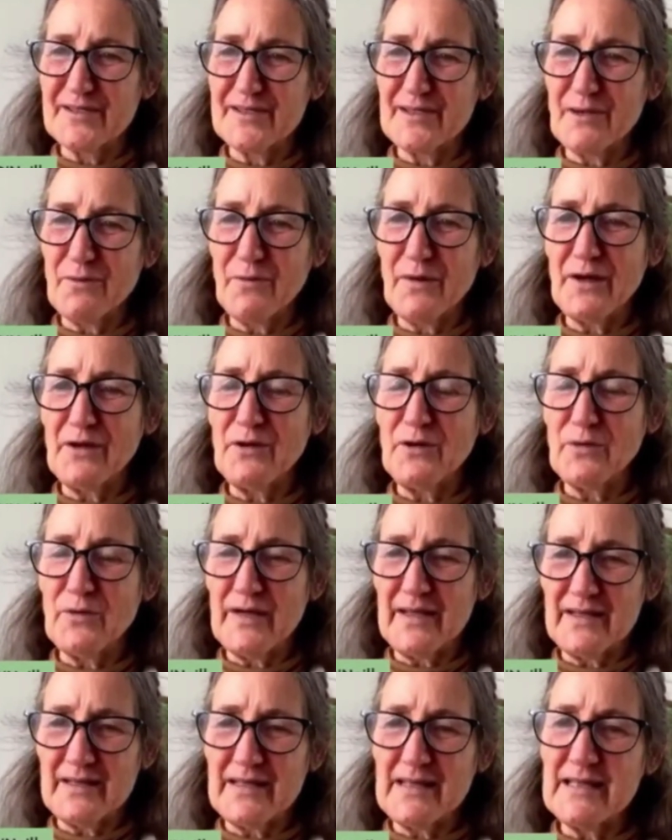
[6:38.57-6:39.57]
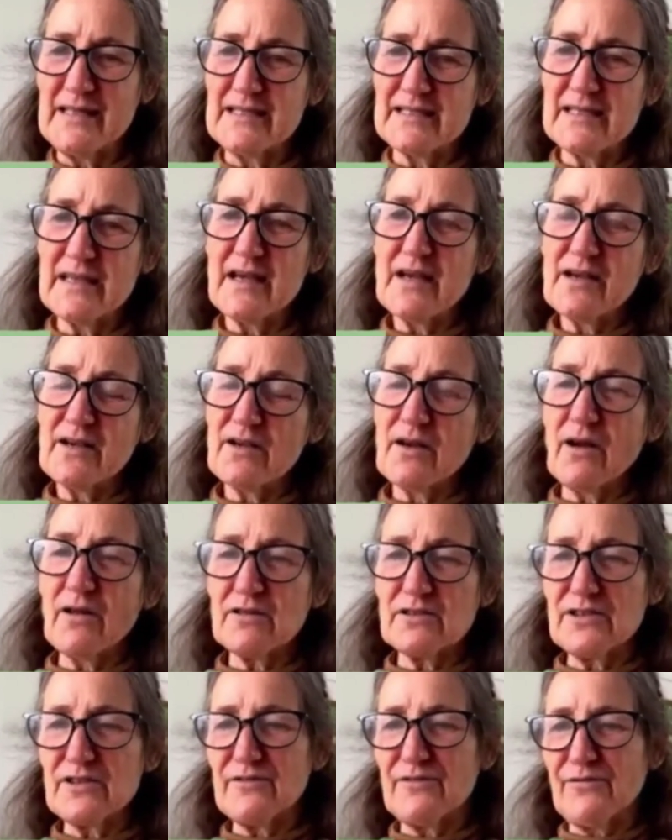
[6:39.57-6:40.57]
So when you eat these
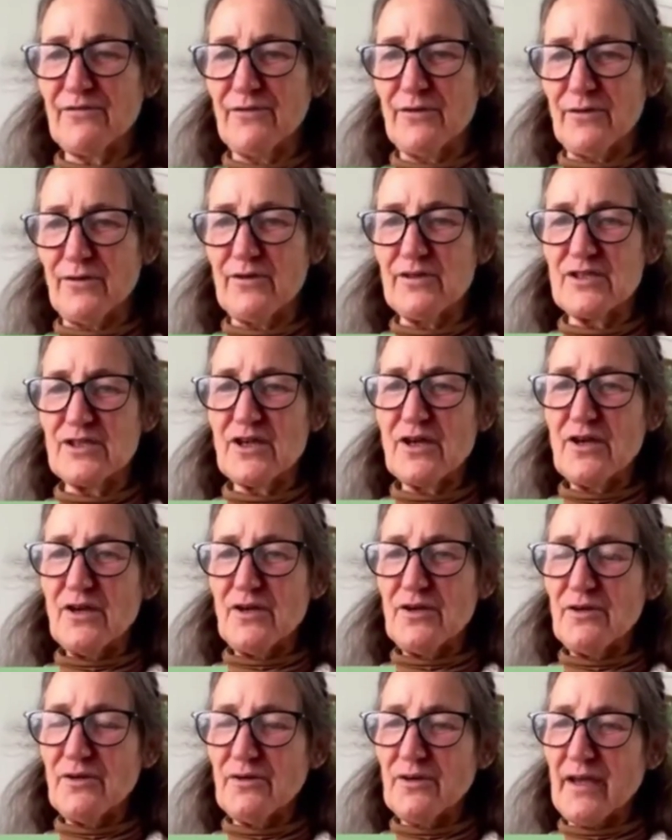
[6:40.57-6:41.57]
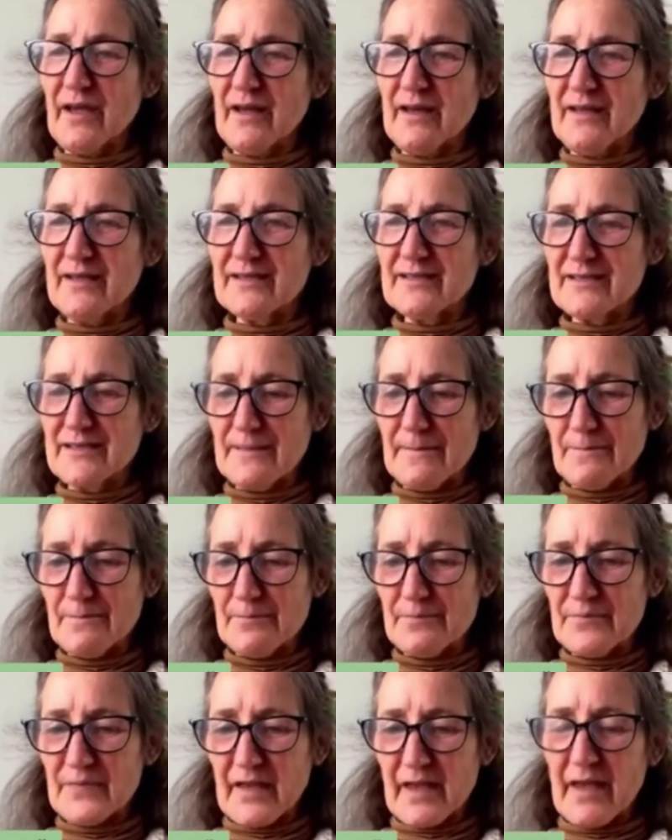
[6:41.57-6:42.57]
cultured foods, you're getting
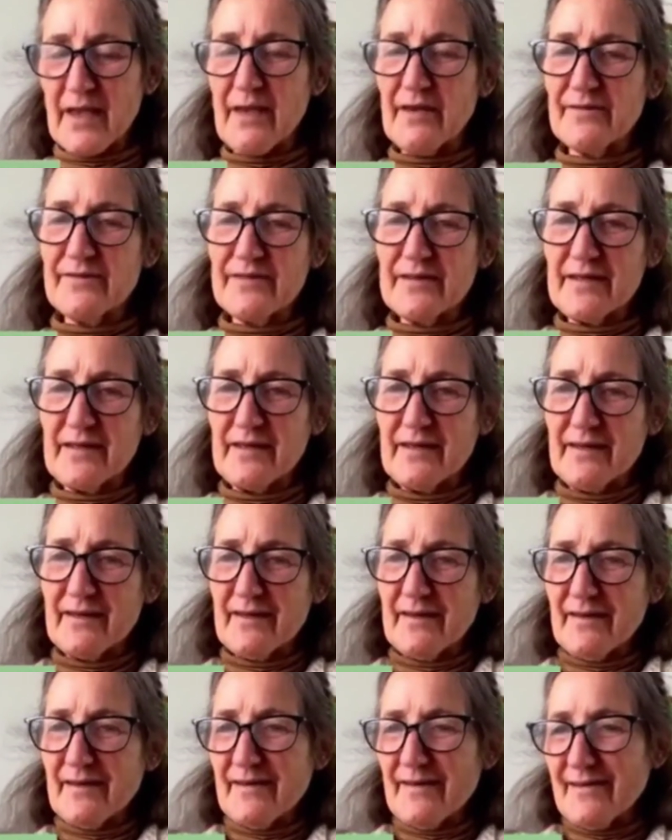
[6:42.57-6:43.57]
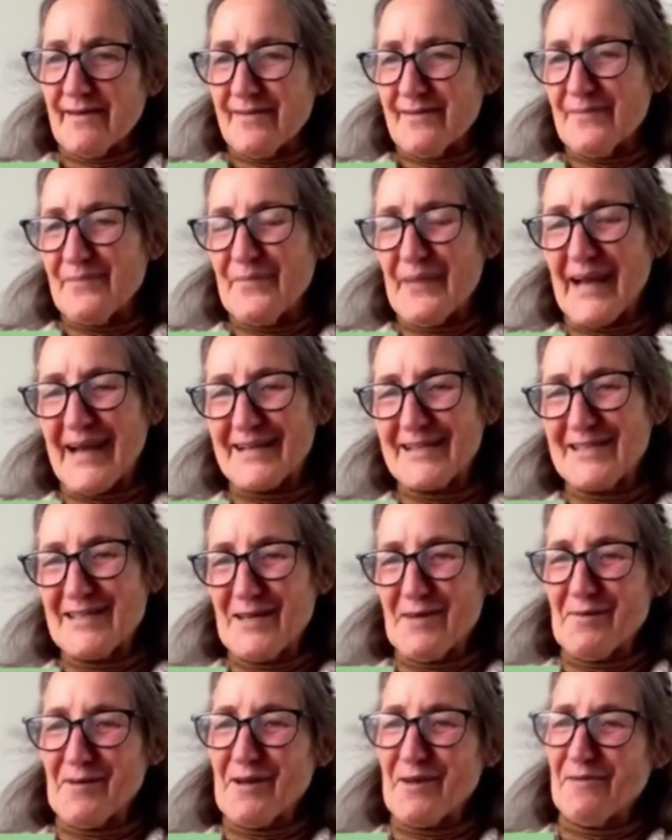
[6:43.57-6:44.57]
some healthy
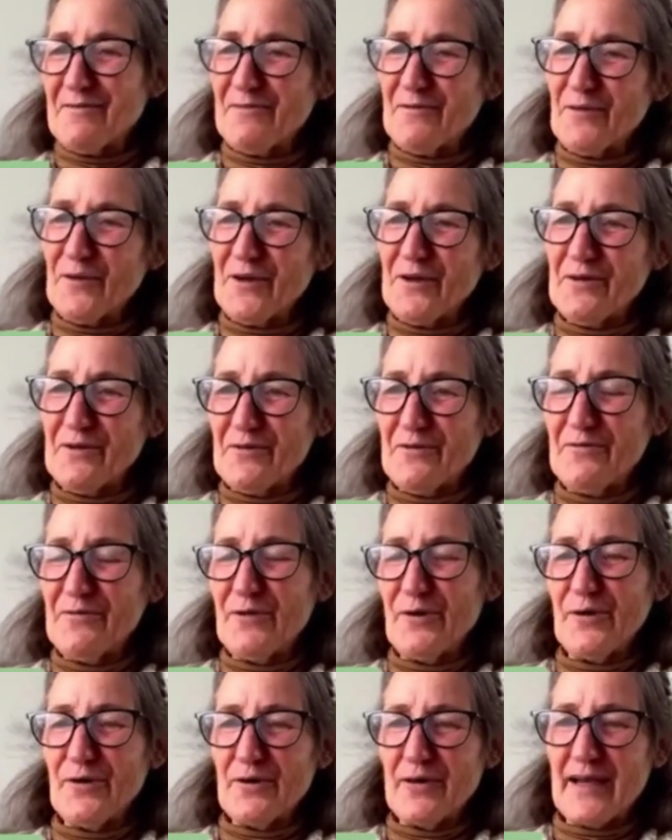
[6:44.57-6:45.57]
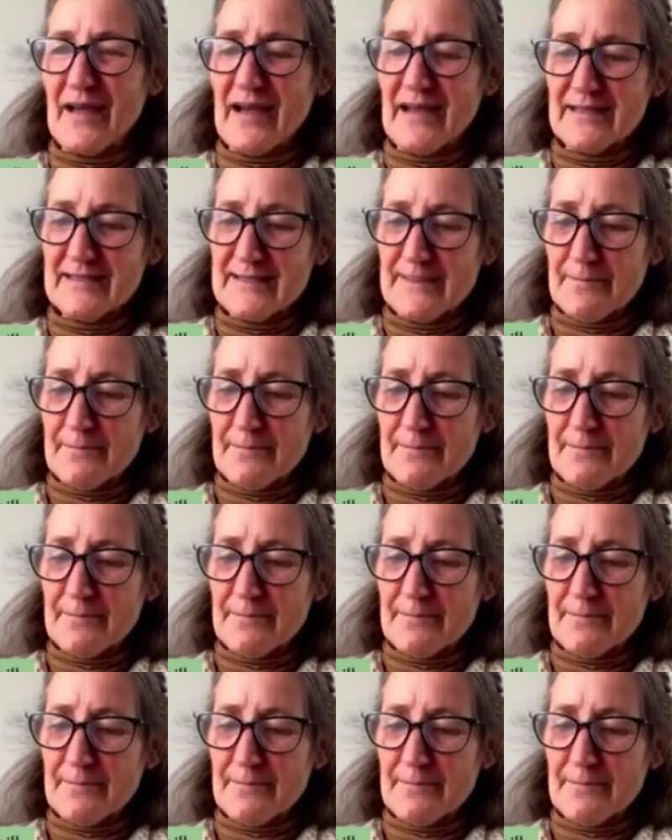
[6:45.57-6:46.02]
bacteria for your for your gut.